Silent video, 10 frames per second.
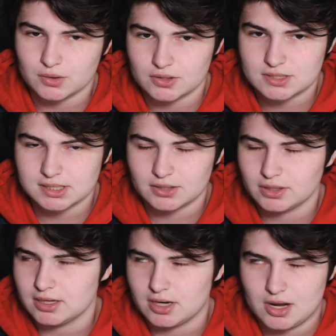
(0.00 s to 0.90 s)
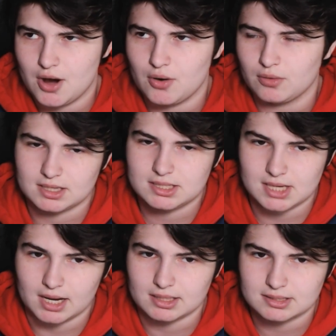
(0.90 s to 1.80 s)
there's literally no
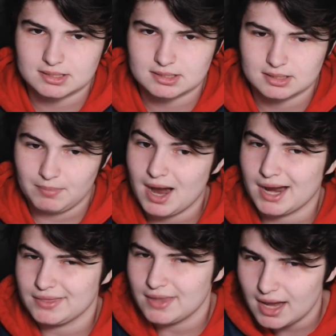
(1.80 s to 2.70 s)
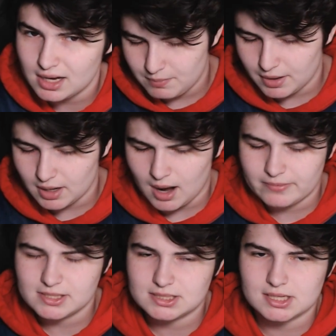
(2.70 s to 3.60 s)
science behind that, but
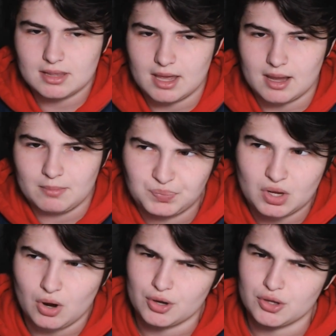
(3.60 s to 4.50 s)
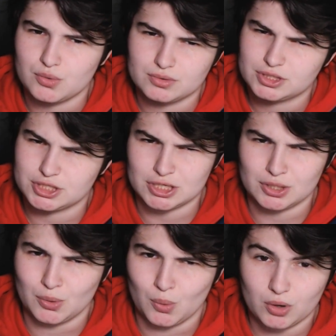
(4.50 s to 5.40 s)
obviously, like, I'm not call you she
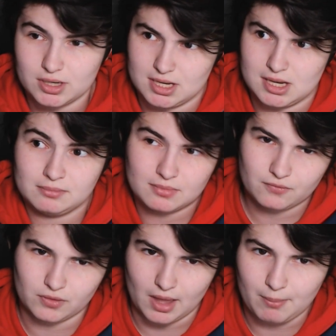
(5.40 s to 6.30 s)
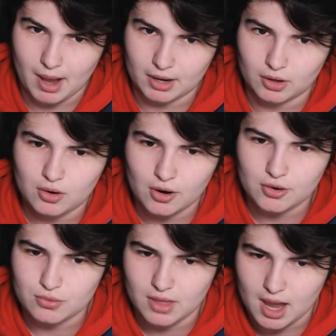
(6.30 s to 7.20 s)
or he for that matter. I'll call
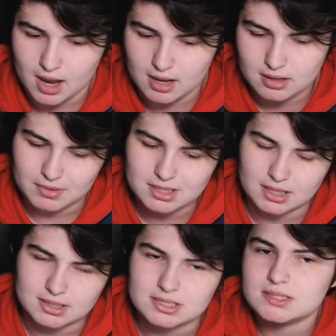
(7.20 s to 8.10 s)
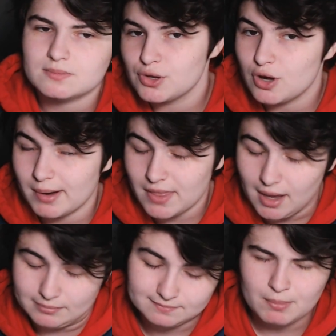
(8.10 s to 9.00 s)
you they because you go by
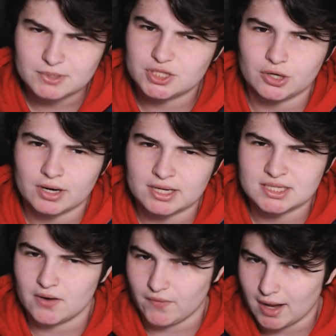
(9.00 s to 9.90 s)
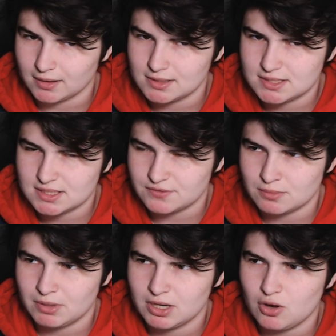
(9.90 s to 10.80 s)
them. Misgendering is not violence. If
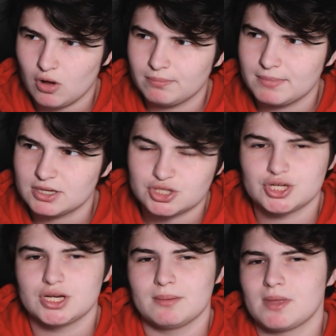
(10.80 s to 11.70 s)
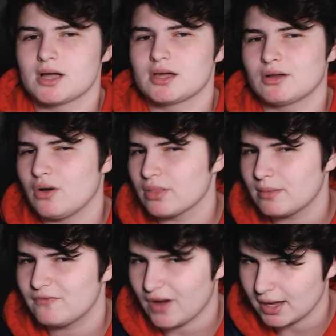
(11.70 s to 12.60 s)
somebody called me a she, I'm not gonna call
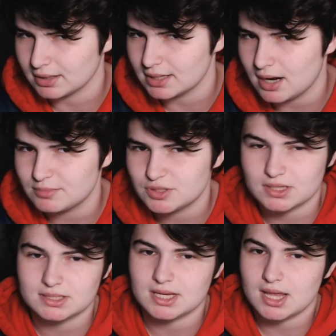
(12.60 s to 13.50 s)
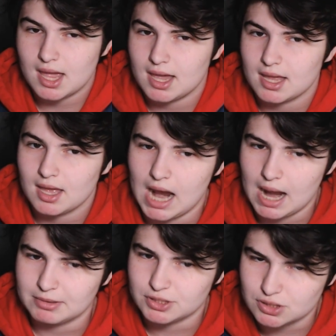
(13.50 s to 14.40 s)
them violent. I'm just gonna say, hey,
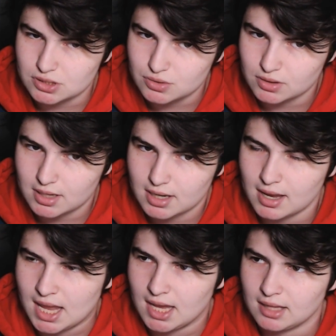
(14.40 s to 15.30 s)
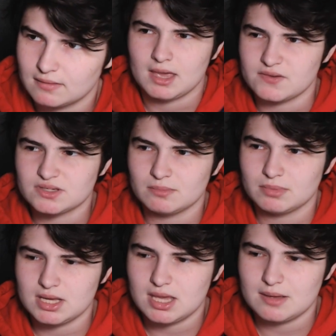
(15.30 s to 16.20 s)
I'm a dude. And if
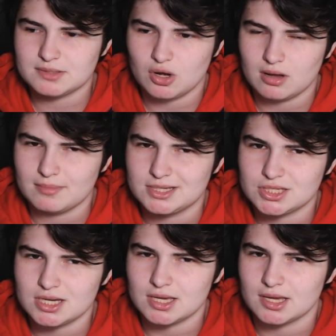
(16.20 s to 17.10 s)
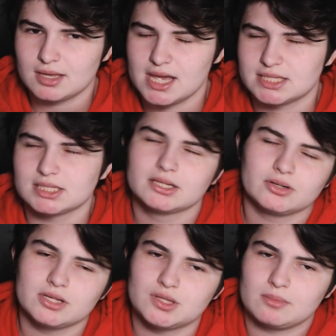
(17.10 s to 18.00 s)
somebody keeps calling me she, it's
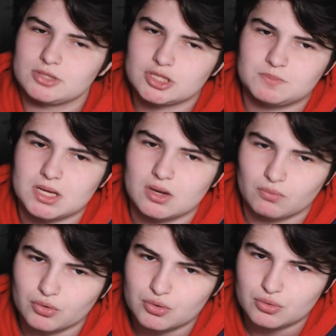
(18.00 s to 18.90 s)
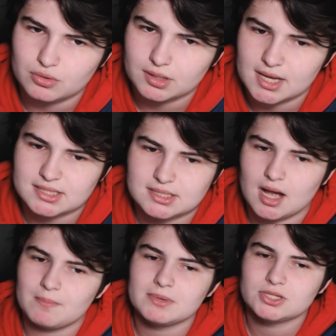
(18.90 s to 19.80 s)
literally them just being rude. It's
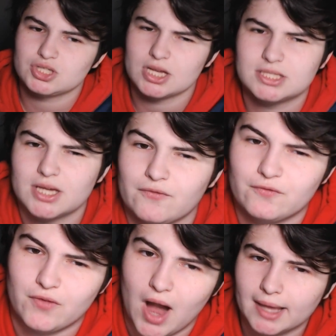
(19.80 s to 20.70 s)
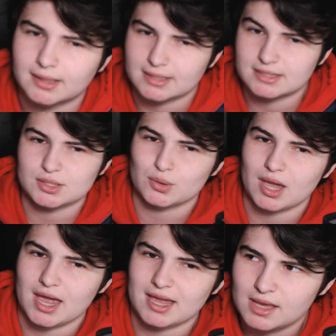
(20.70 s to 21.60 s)
not violent,
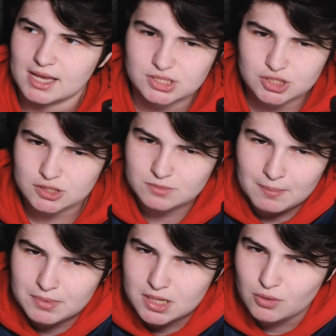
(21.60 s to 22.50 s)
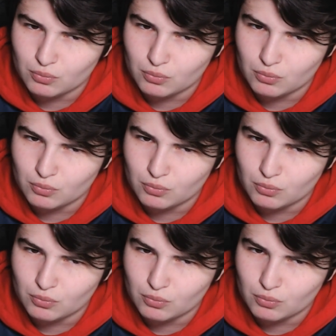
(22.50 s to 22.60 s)
okay? It's just them being